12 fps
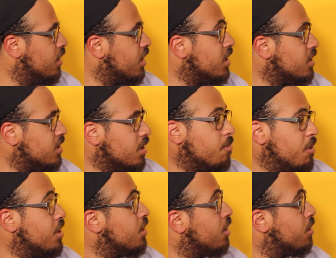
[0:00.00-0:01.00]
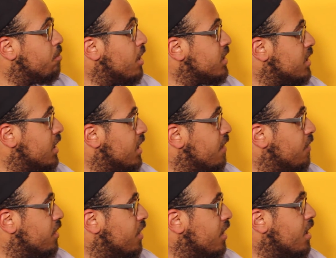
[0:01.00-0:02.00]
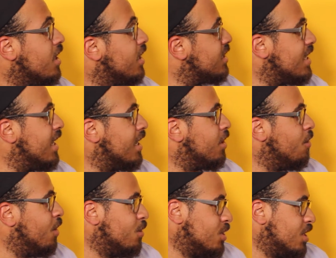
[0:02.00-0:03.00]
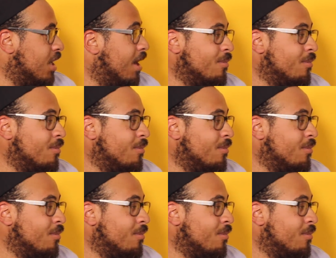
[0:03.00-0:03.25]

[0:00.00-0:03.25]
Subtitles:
his opinion on the president and everything. I mean, because that nigga don't know shit.